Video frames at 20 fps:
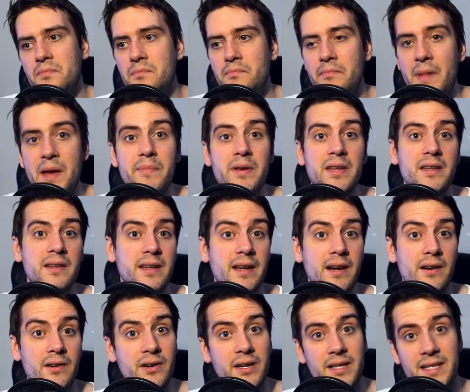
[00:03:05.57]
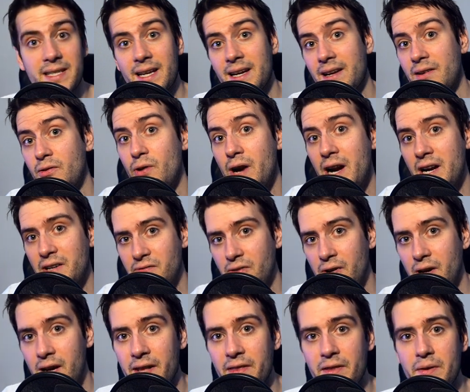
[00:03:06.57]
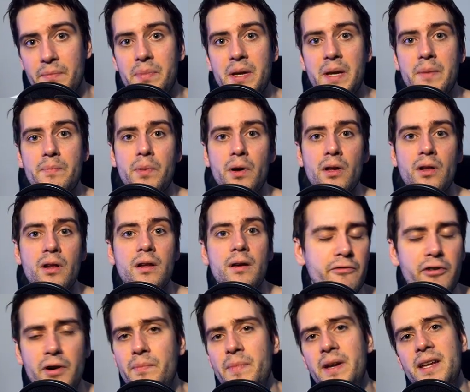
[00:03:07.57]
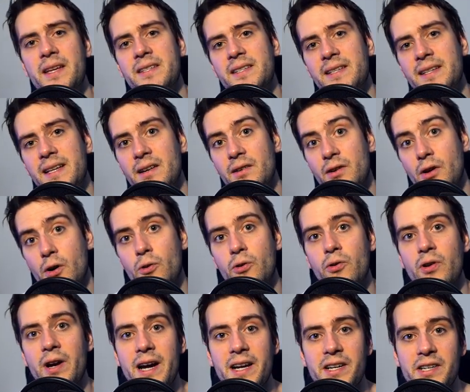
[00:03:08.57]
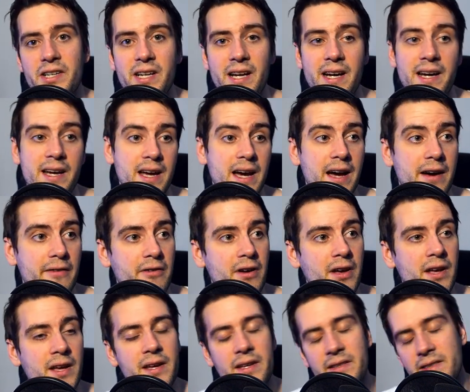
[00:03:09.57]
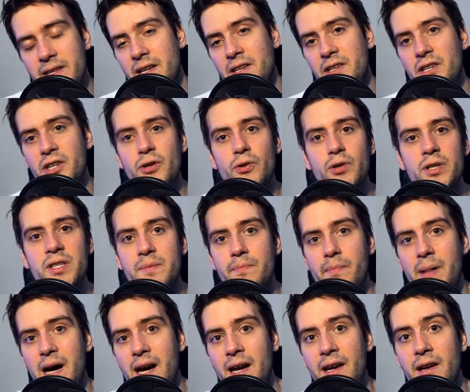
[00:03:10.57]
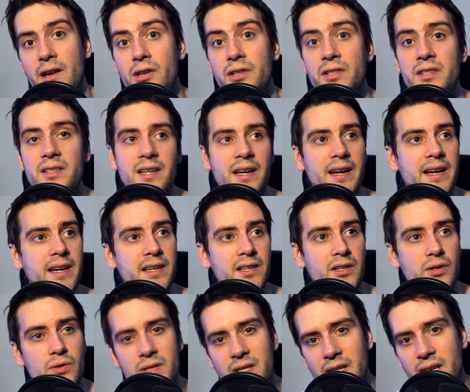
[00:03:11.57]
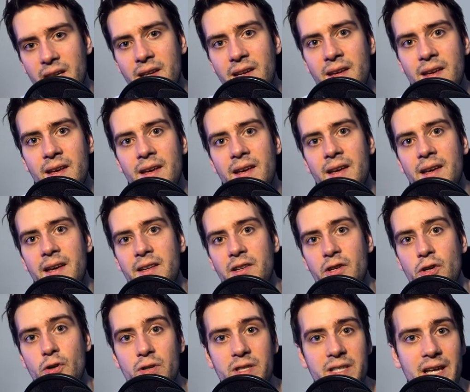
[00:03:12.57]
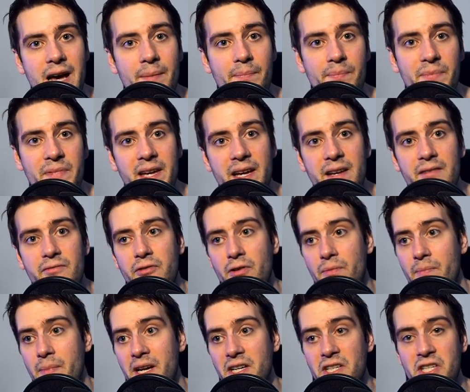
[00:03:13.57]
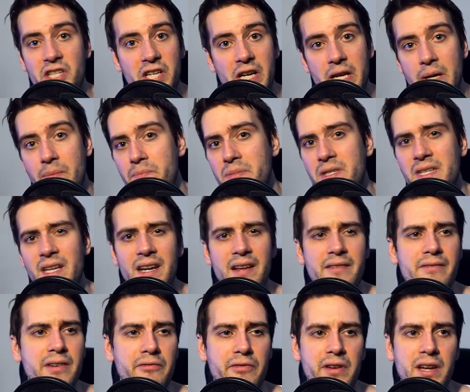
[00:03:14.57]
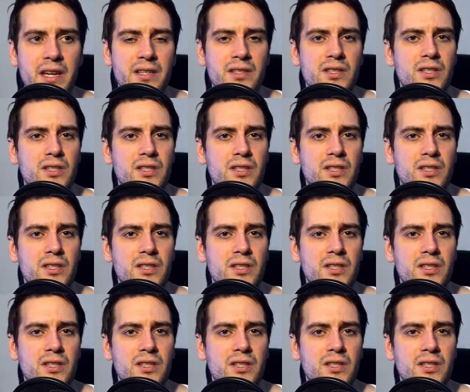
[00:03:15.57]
Maybe there is gonna crash for other people. For me, is there no crash? I have the newest BIOS. I'm using newest update for my chips and everything.